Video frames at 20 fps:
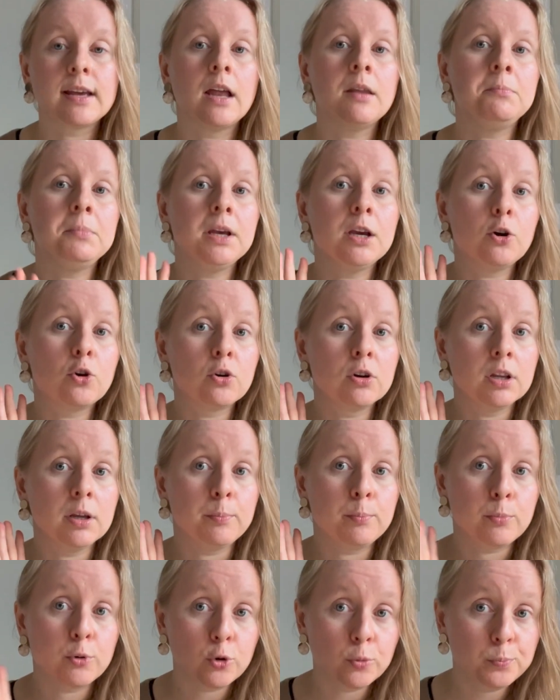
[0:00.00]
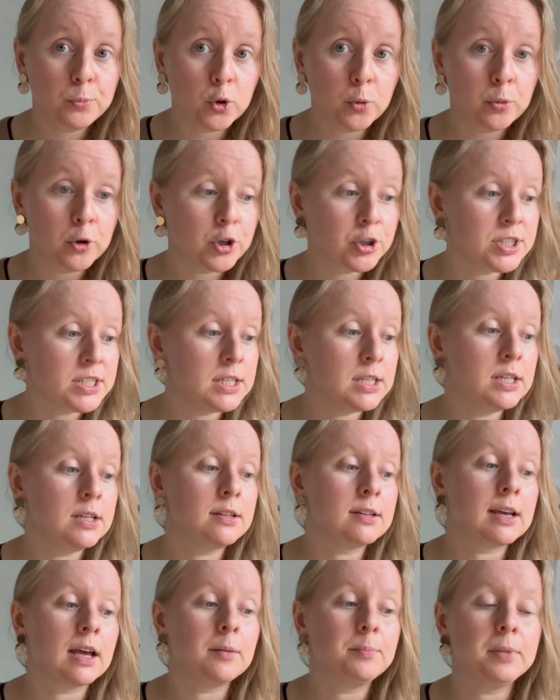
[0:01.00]
Can be early puberty,
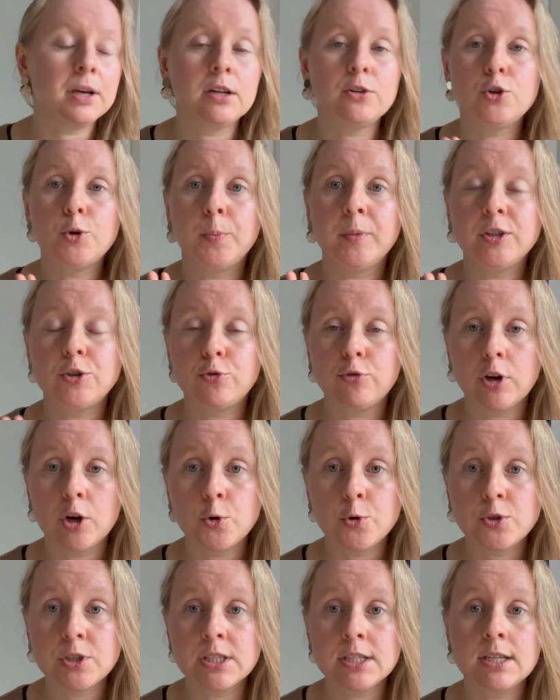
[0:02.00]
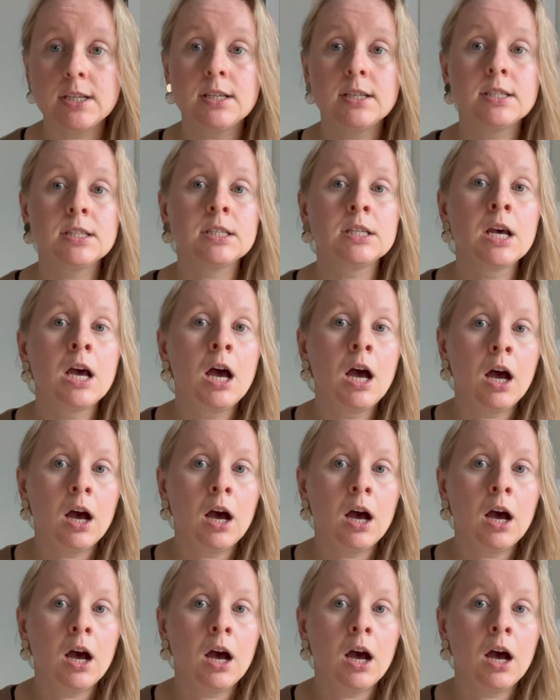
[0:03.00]
it can be endometriosis,